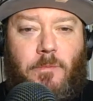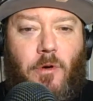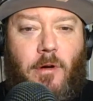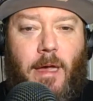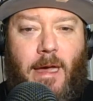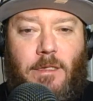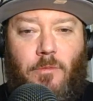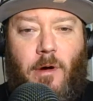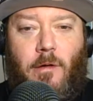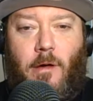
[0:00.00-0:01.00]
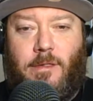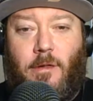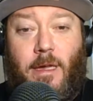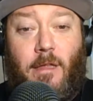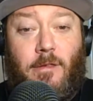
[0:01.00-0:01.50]
book, as well as on
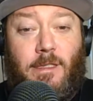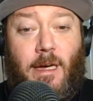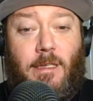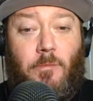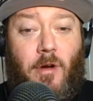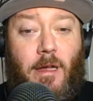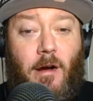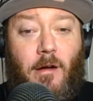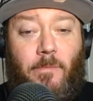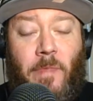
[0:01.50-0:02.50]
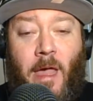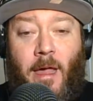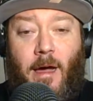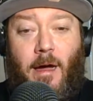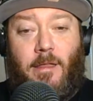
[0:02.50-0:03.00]
the other side to Bret Hart,
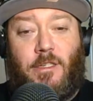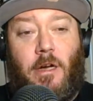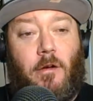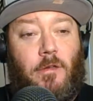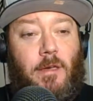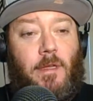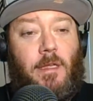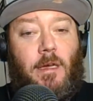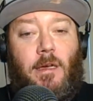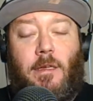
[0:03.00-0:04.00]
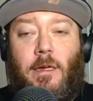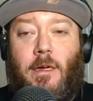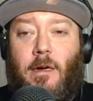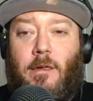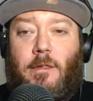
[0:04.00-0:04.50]
the Jericho DVD,
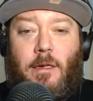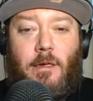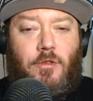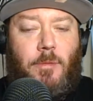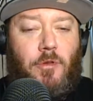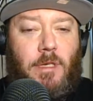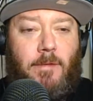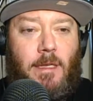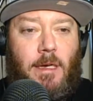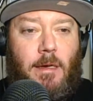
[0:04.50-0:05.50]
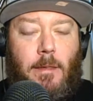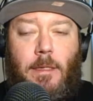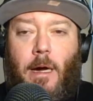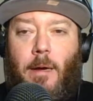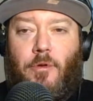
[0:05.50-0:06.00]
the triple DVD
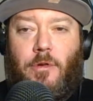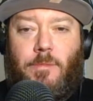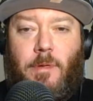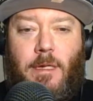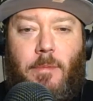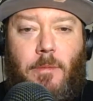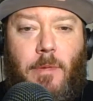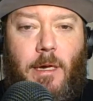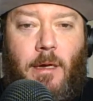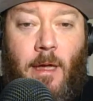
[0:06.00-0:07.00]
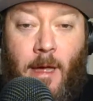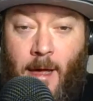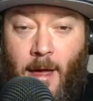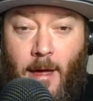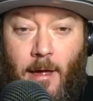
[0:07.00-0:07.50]
produced by the WB
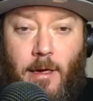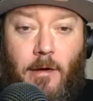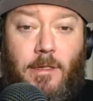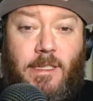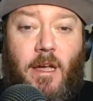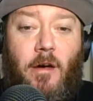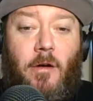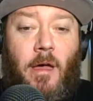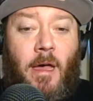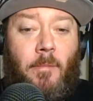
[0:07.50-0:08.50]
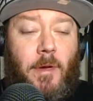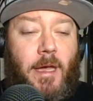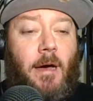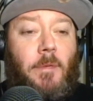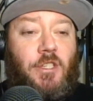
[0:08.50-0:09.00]
years ago. But
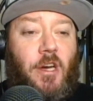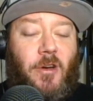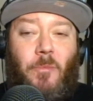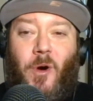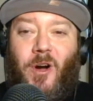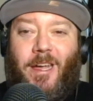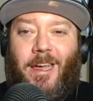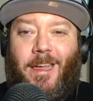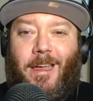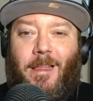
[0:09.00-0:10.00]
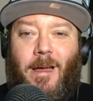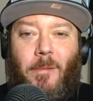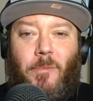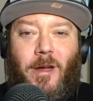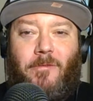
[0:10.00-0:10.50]
yeah, I'm a Jericho mark, and
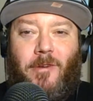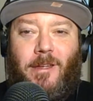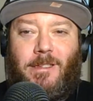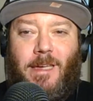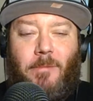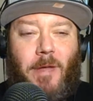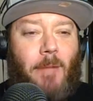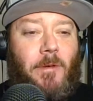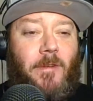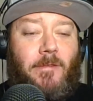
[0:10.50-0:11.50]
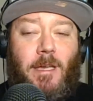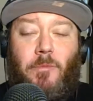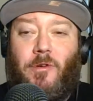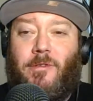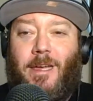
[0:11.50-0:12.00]
I'm not afraid to say it. But happy 50th
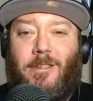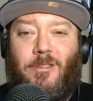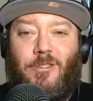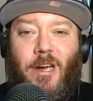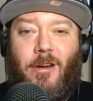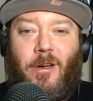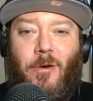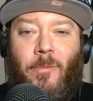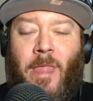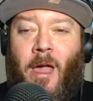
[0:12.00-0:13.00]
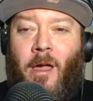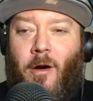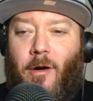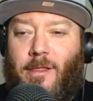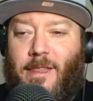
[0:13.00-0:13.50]
birthday to Jericho
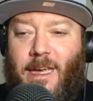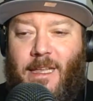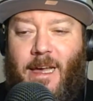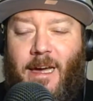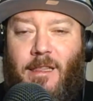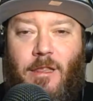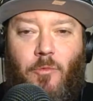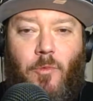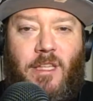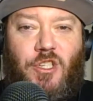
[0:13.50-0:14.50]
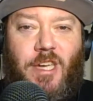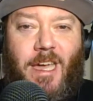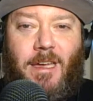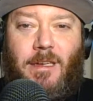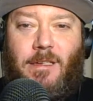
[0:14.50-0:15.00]
on the 9th, which
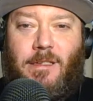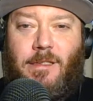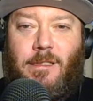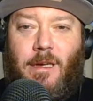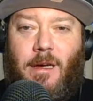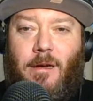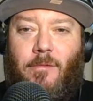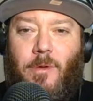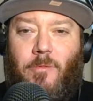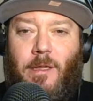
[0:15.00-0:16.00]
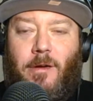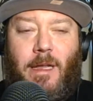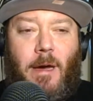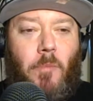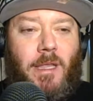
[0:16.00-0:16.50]
is, what are we
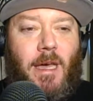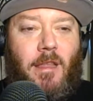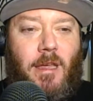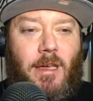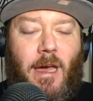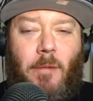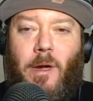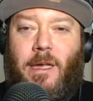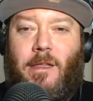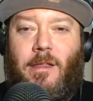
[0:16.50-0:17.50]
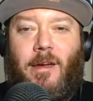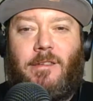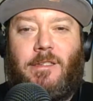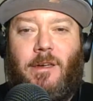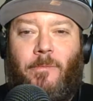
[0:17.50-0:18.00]
looking at? Monday, I think? Yeah, Monday the 9th.
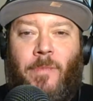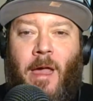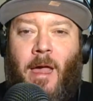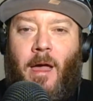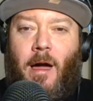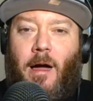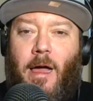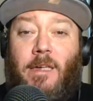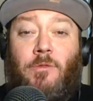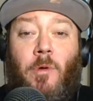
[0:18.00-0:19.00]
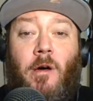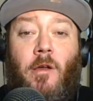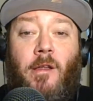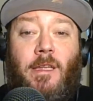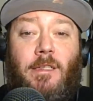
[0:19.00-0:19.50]
So as well
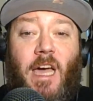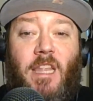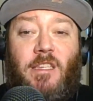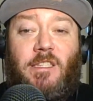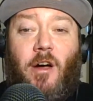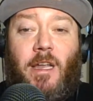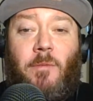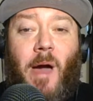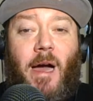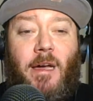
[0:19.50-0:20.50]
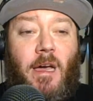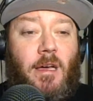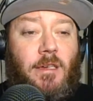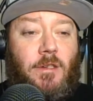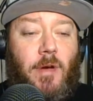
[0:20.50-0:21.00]
on the 10th, Scotty Mack,
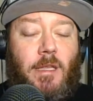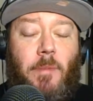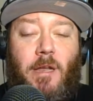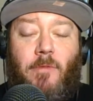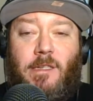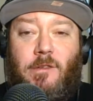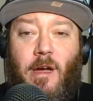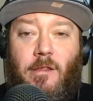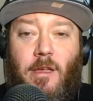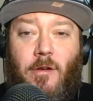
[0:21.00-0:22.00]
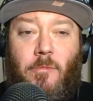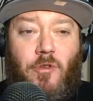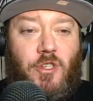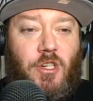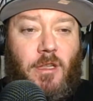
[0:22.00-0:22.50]
so independent wrestler out there in
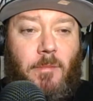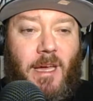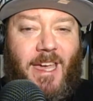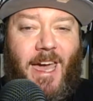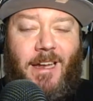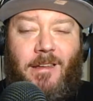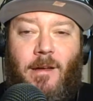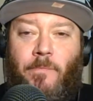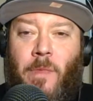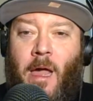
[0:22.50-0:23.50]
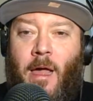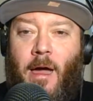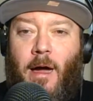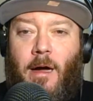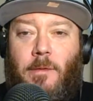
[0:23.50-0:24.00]
British Columbia, Canada,
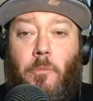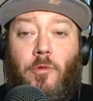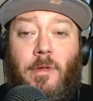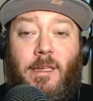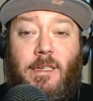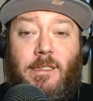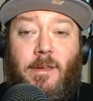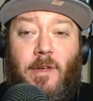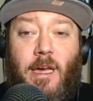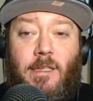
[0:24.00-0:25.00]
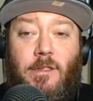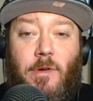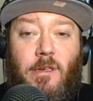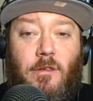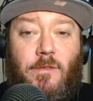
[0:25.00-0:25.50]
born in 1978, so
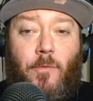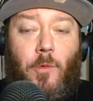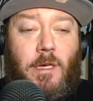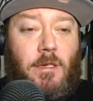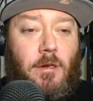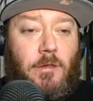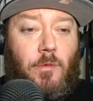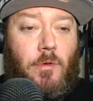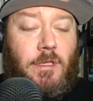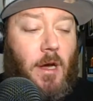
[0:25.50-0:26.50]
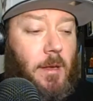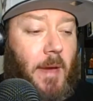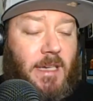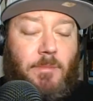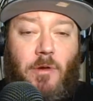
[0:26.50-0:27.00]
he turns 42 years old. Scotty
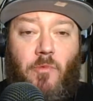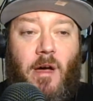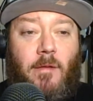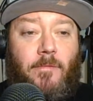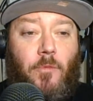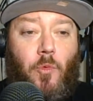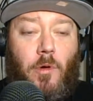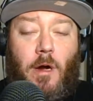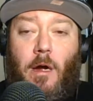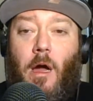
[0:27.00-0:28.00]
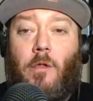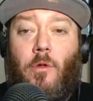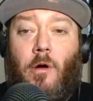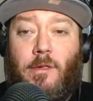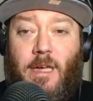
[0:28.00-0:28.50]
Mack's been around for a
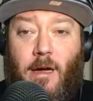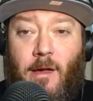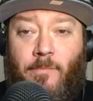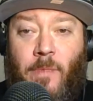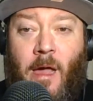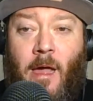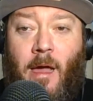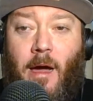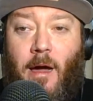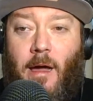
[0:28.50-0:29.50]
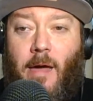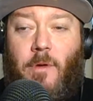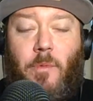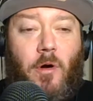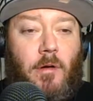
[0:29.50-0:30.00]
long time. Heavy
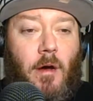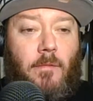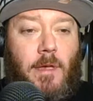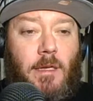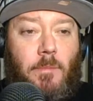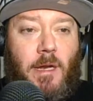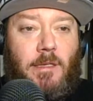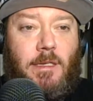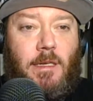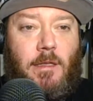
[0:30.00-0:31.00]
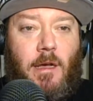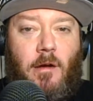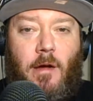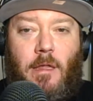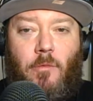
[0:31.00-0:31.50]
part of the independent scene
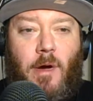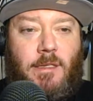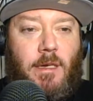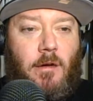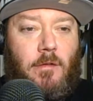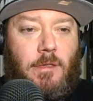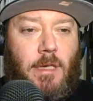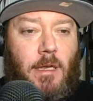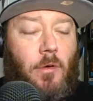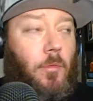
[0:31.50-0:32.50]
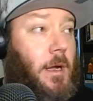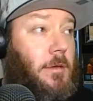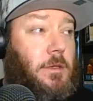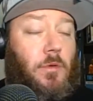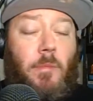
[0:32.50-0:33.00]
there in the West Coast. I know when I
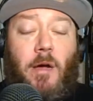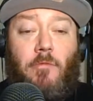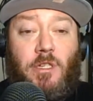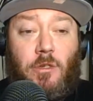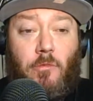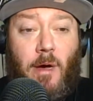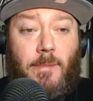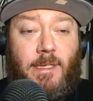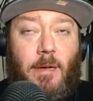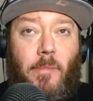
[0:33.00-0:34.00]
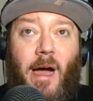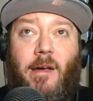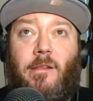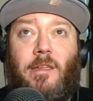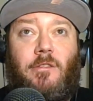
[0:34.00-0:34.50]
was doing my original website back
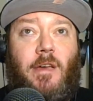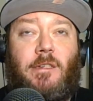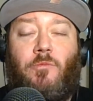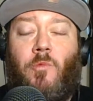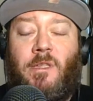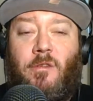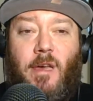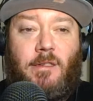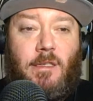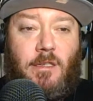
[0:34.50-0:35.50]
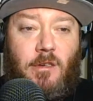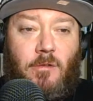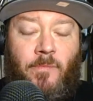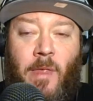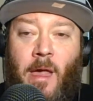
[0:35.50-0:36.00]
in like 2001, 2002,